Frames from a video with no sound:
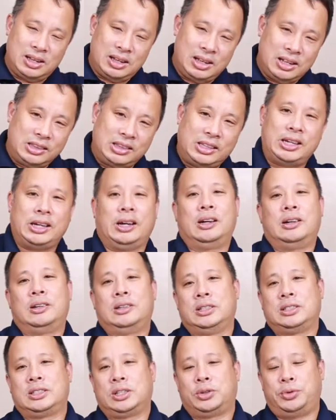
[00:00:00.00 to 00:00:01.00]

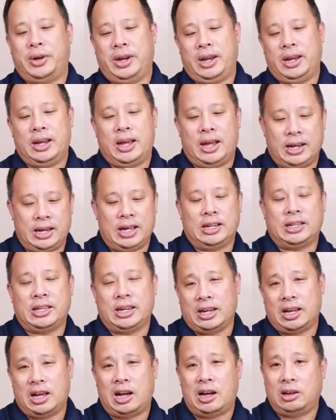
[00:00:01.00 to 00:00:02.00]
Until it's rain, I gotta
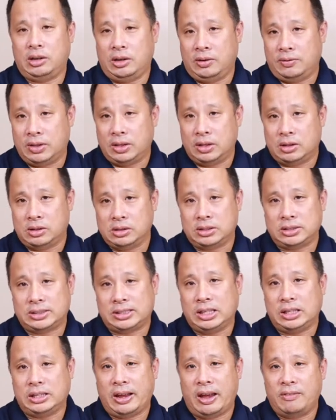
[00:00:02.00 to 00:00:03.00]
take out. Even though it's
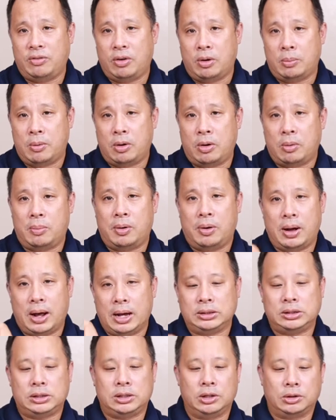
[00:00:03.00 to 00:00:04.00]
designed for mobile,
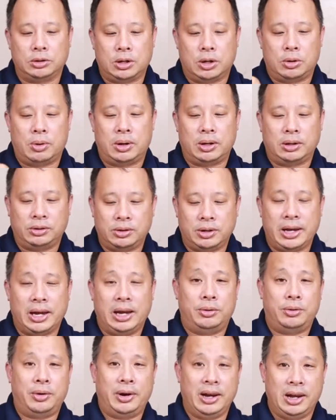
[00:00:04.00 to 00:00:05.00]
I still don't want to
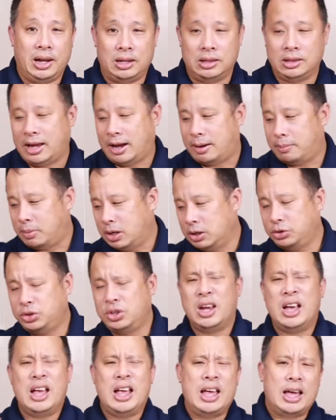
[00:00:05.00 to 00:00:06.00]
get rain on that
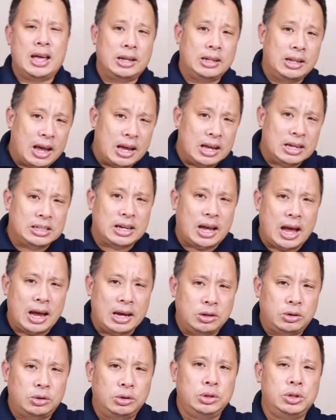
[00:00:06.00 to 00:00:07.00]
much. And that is,
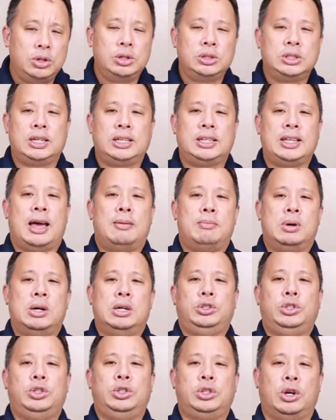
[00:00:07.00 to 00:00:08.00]
I don't use it that
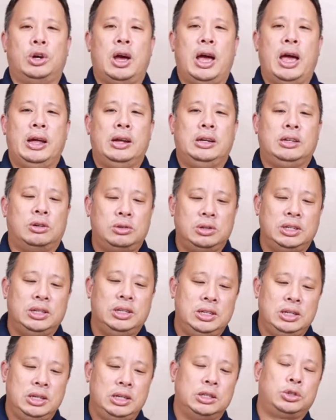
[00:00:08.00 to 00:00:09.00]
much, so I
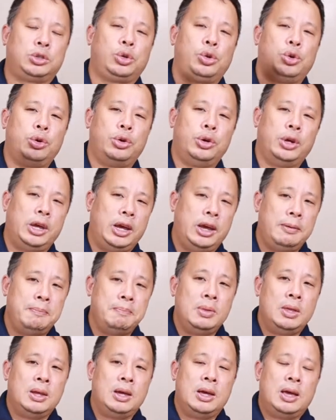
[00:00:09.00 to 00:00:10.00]
only need
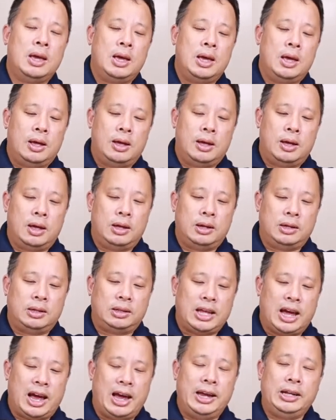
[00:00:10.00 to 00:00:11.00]
screwing
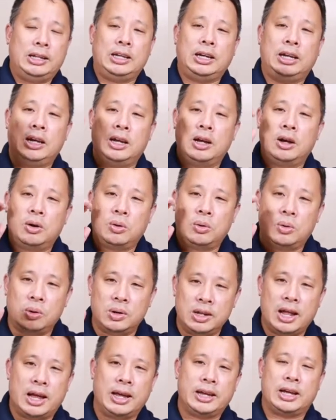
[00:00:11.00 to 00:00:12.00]
tight
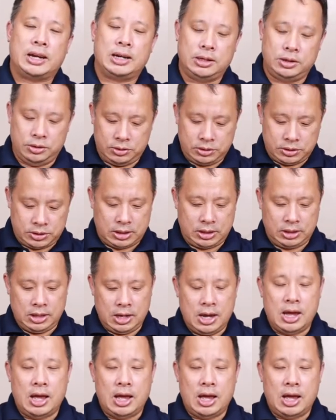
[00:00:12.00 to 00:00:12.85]
when I gonna use it.